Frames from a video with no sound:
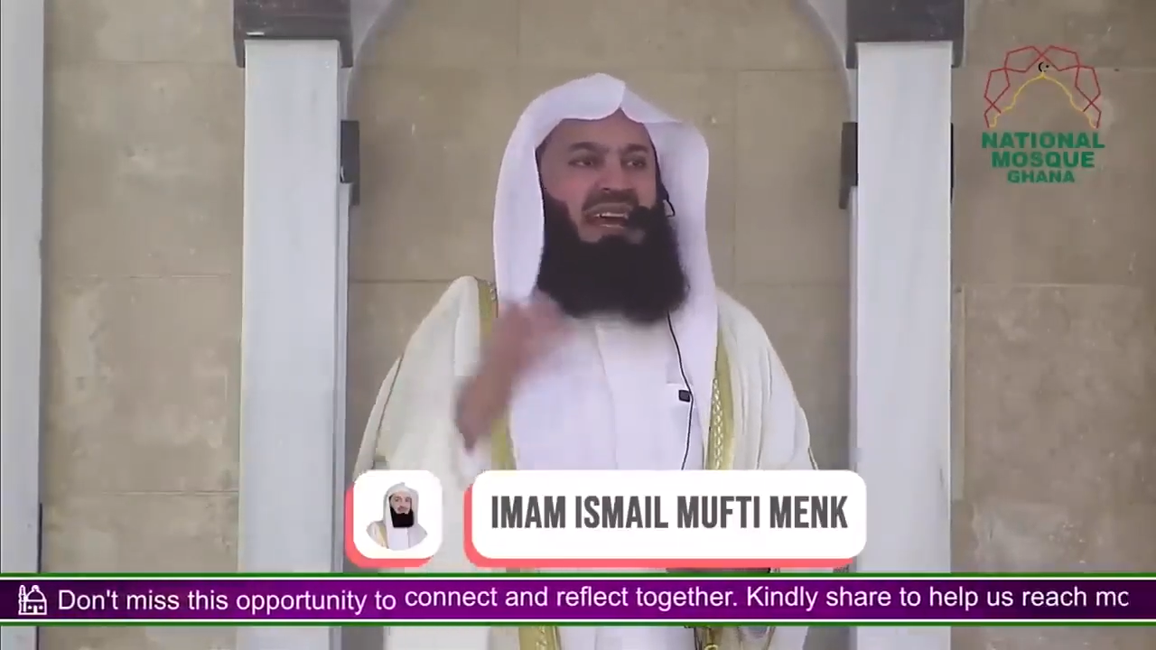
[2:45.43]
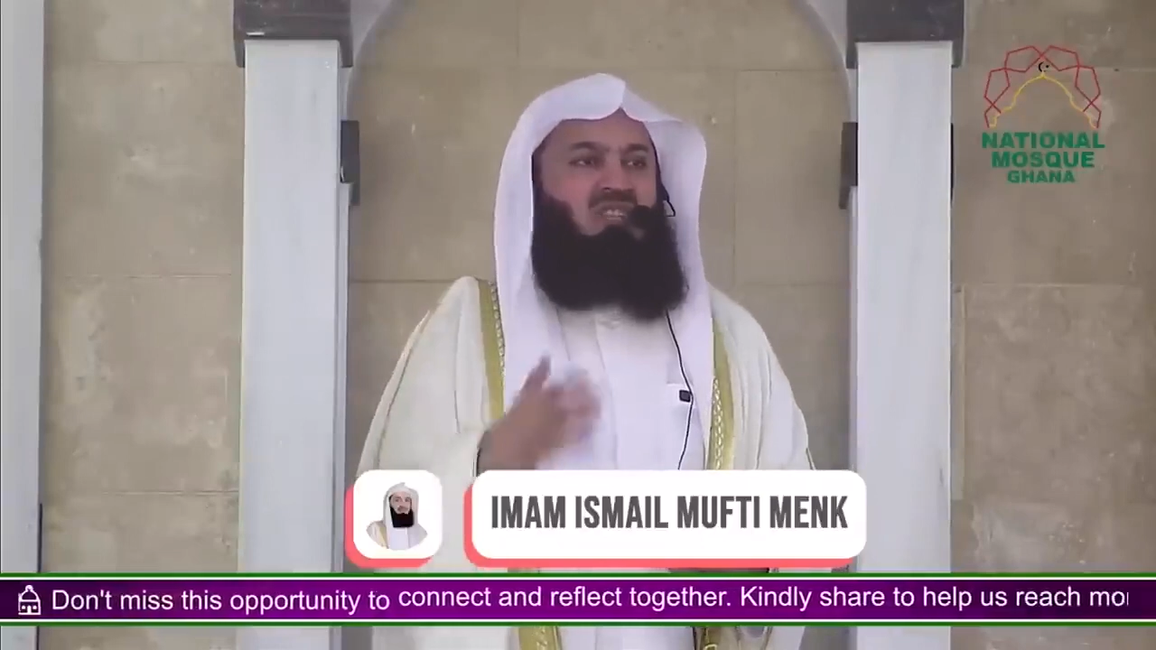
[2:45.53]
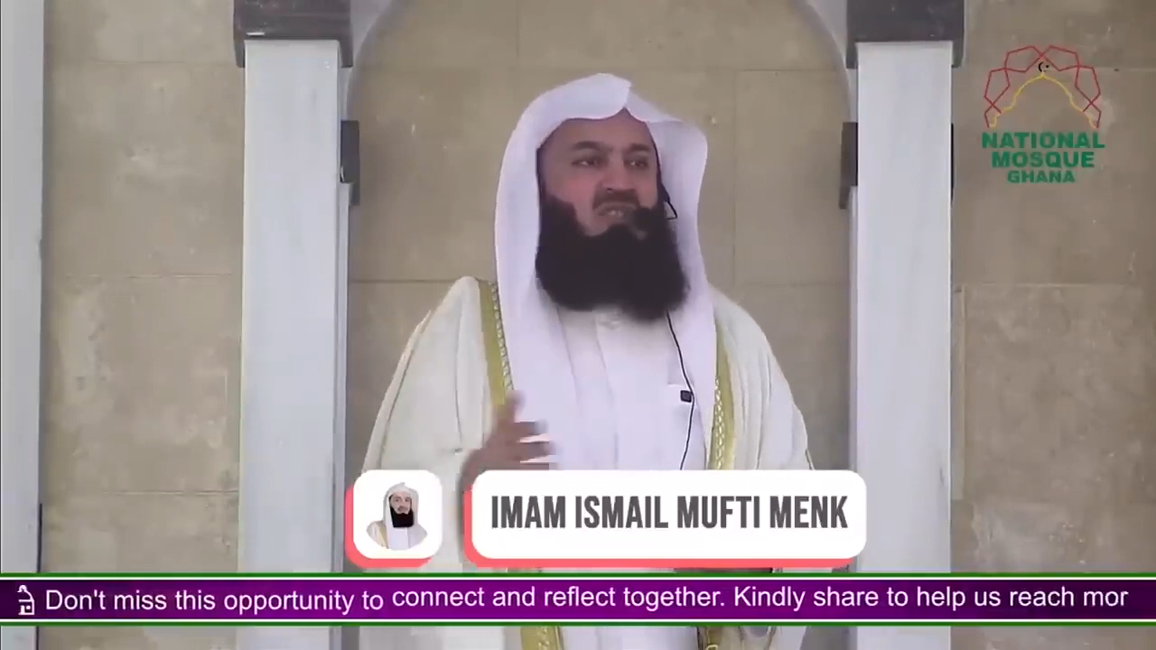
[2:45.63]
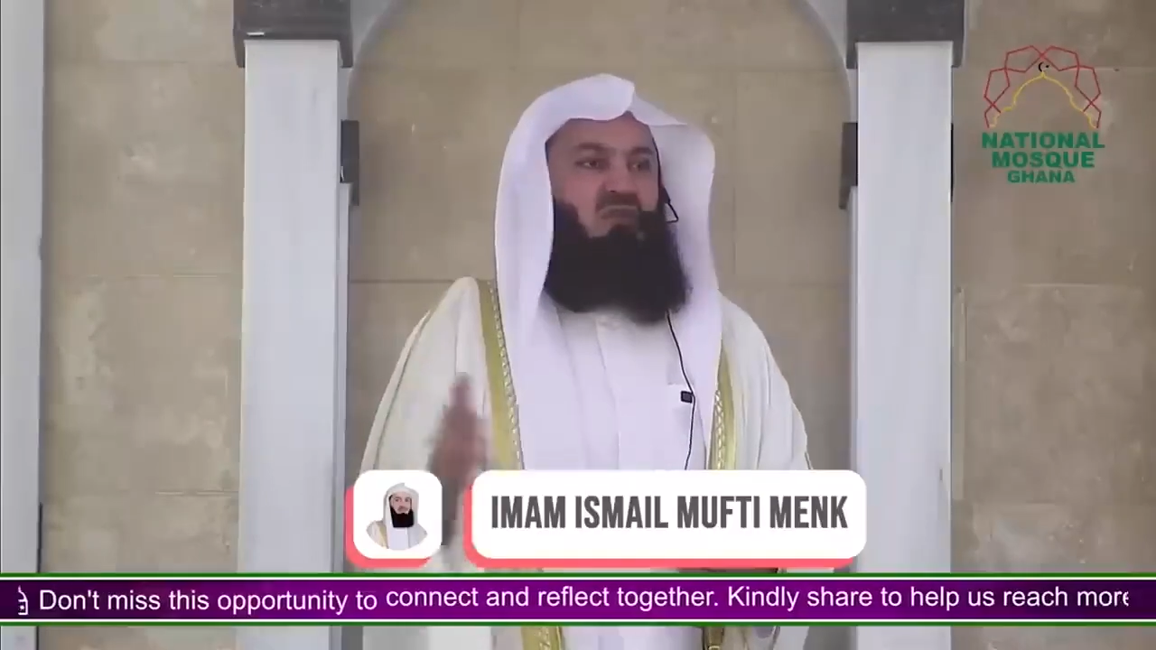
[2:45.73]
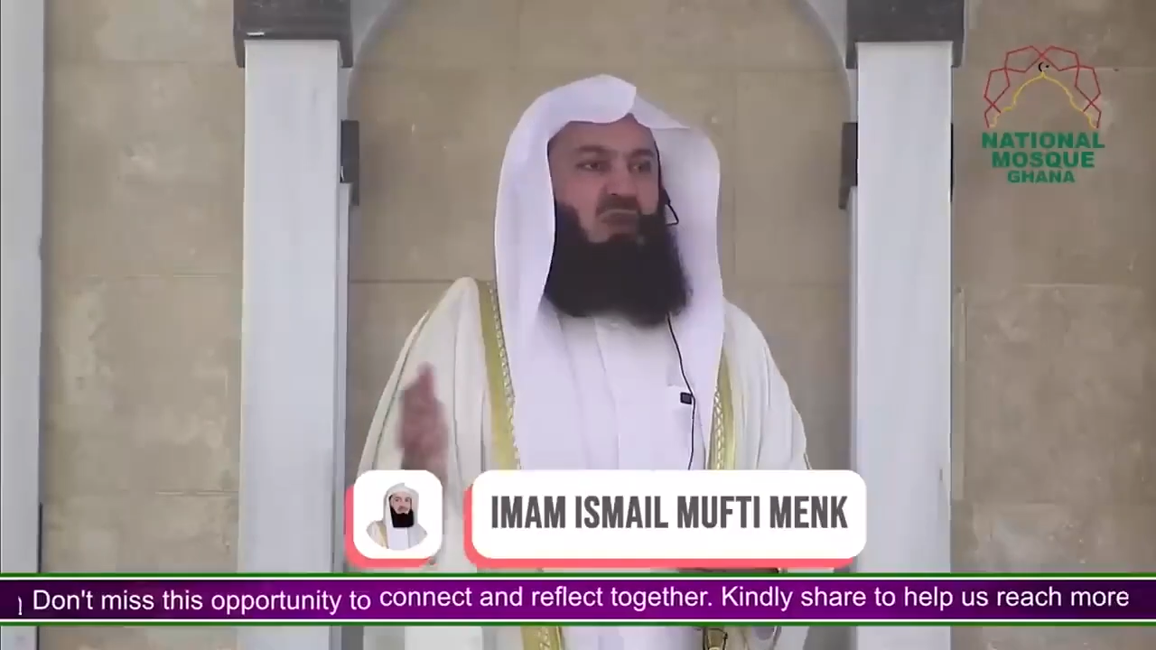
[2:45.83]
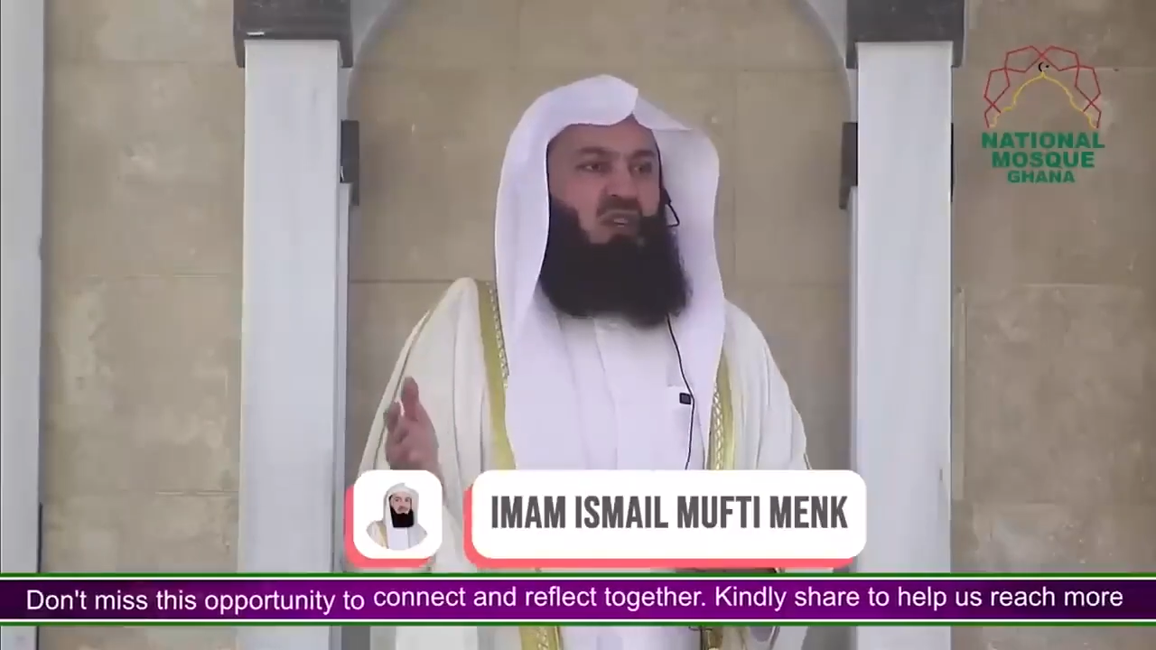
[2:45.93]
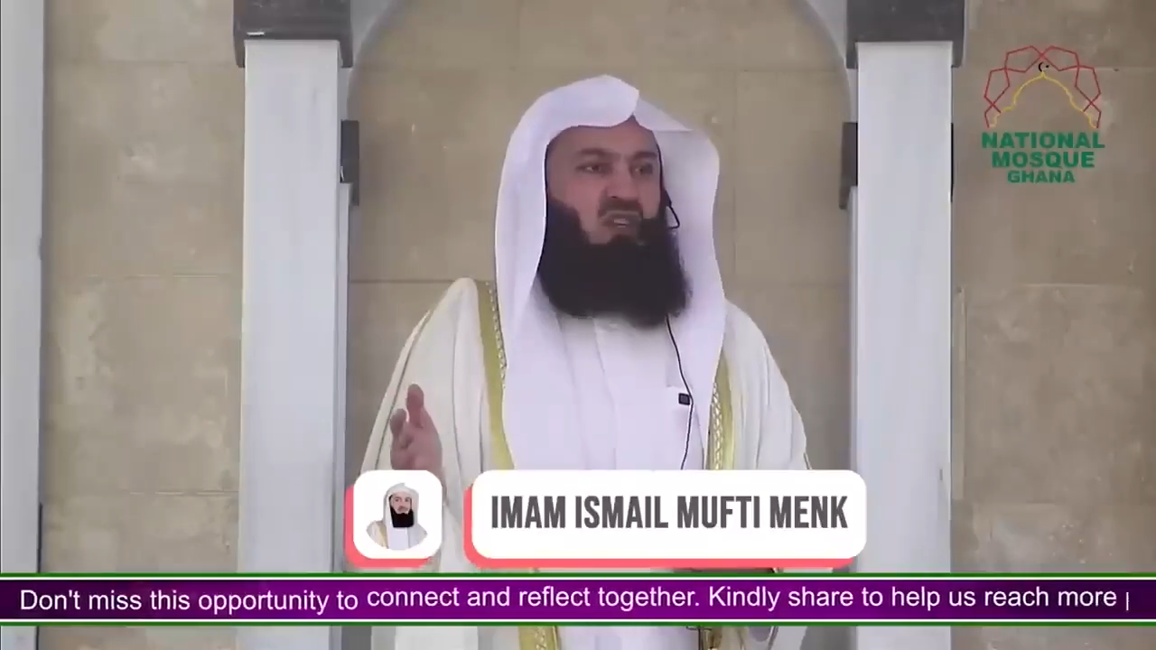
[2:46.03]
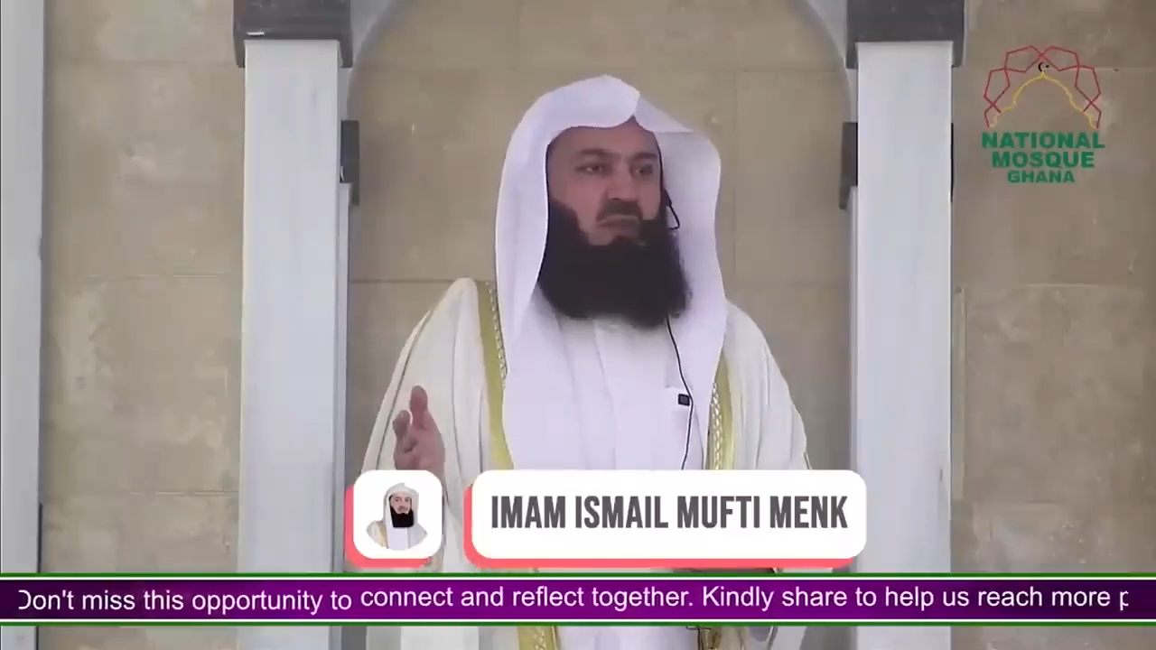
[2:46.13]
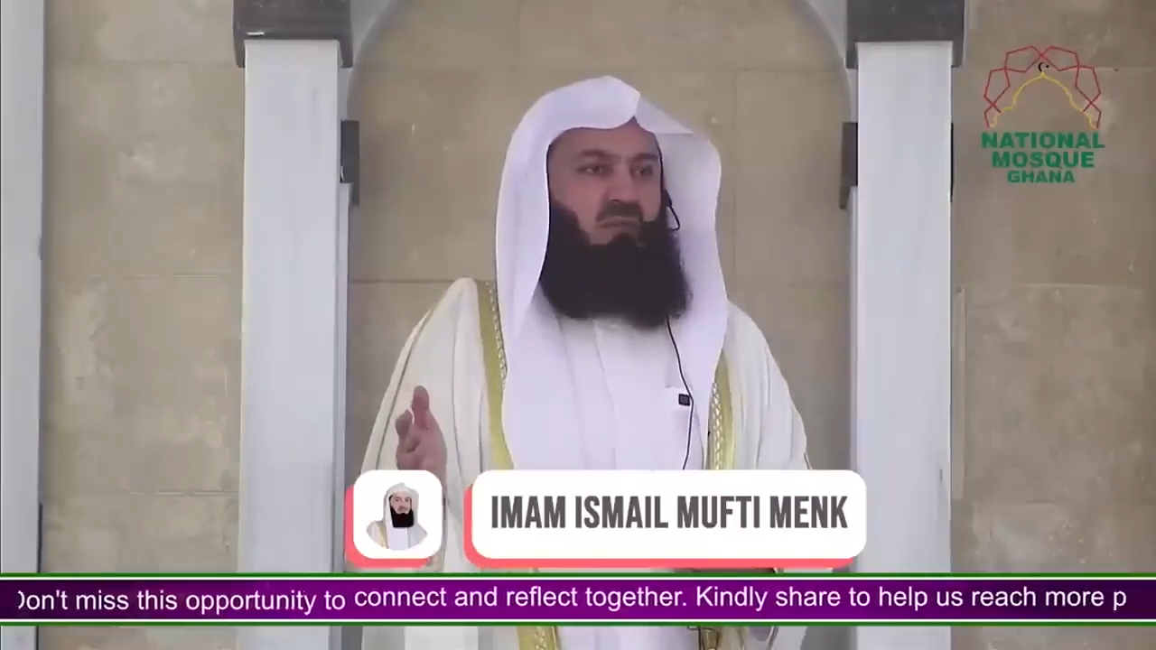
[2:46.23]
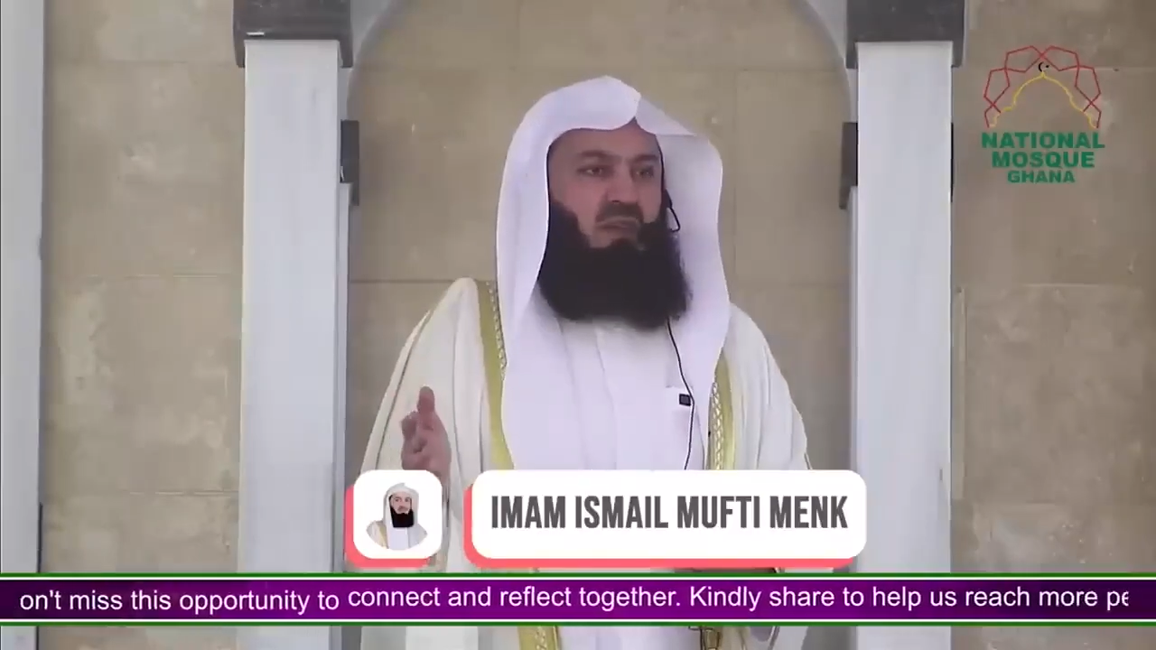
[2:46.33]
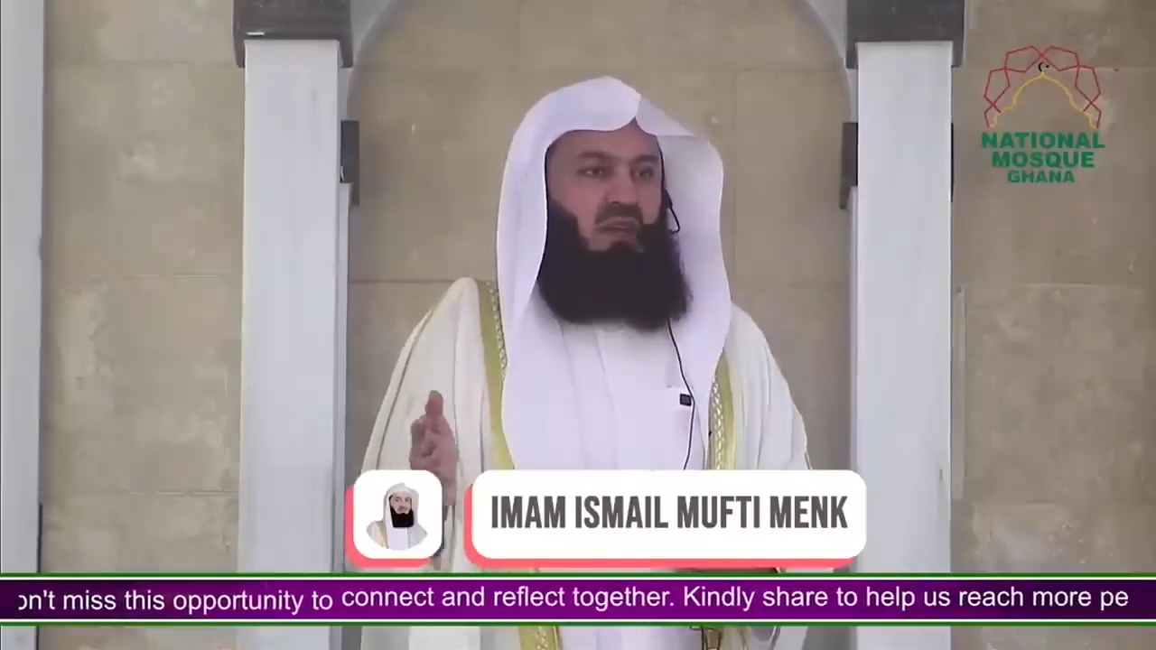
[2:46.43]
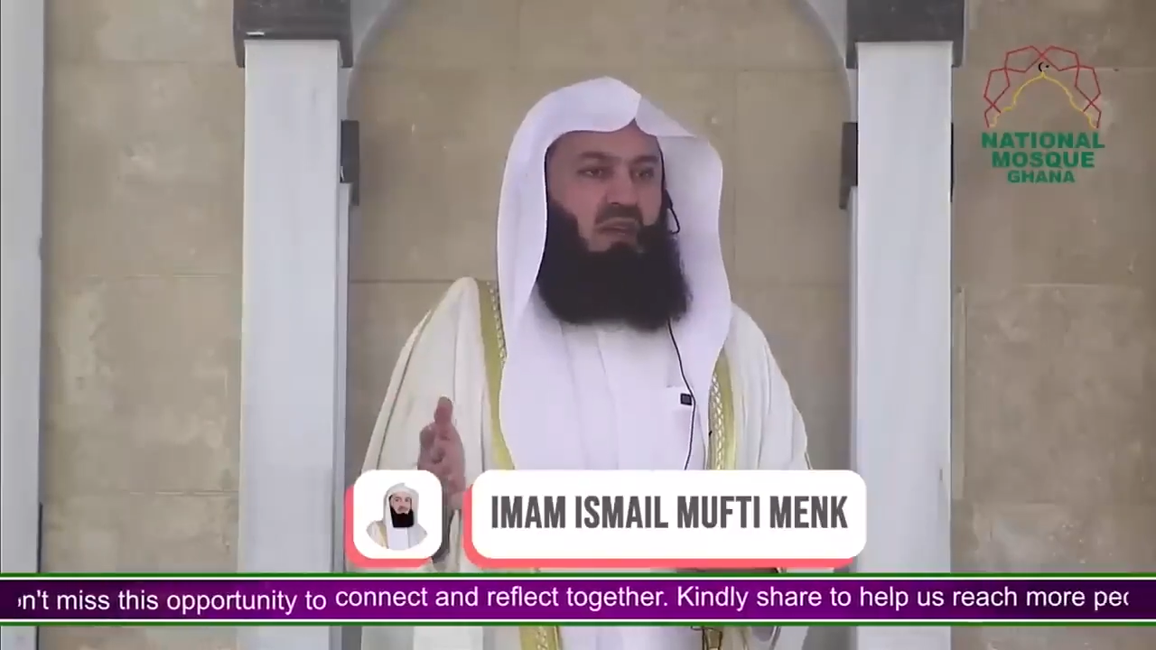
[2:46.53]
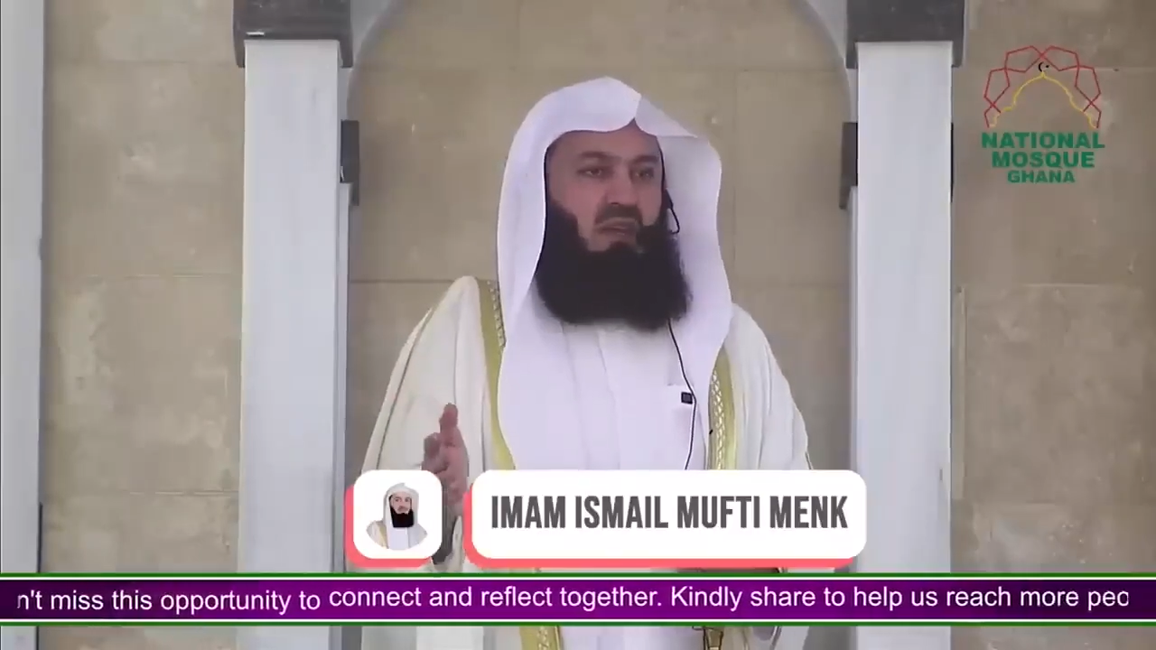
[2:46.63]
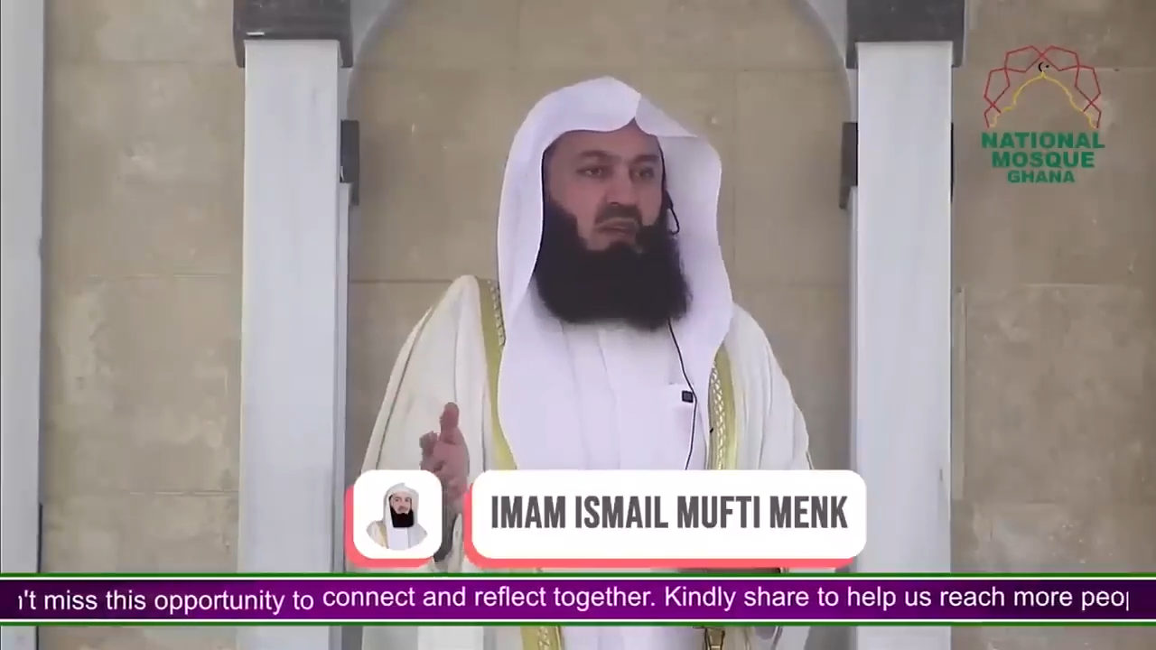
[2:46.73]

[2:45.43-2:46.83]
acts of worship,